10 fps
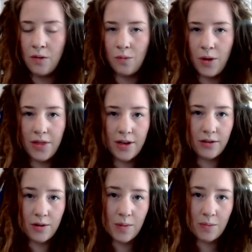One thing to
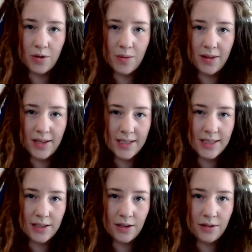remember about
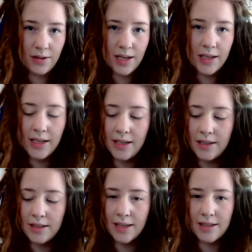this though, it
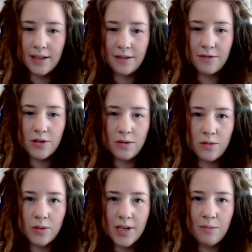is sensitive
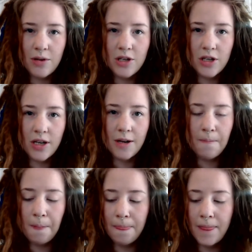to temperature.
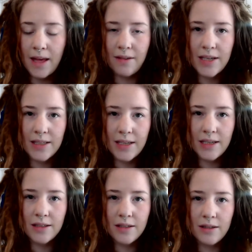Obviously
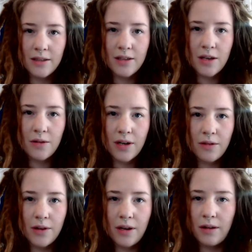it's coconut
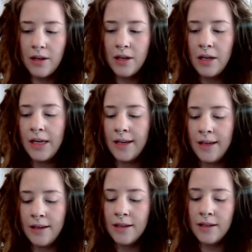oil.
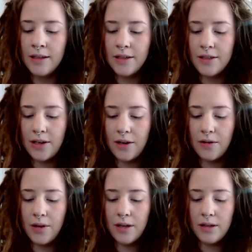
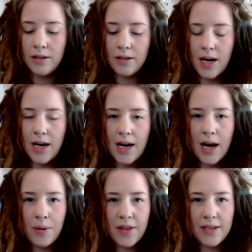So I
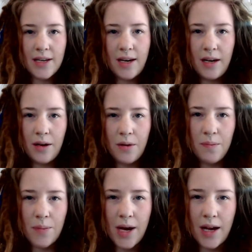put this on
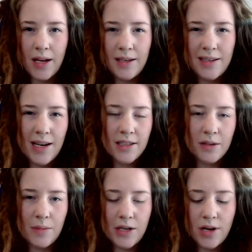my desk
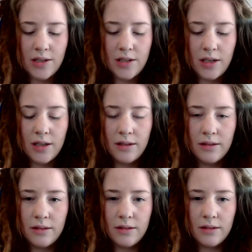or my dresser.
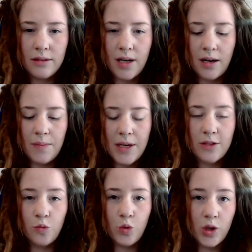
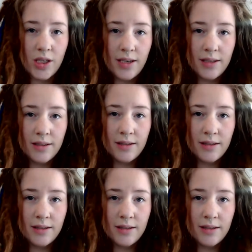It's wood,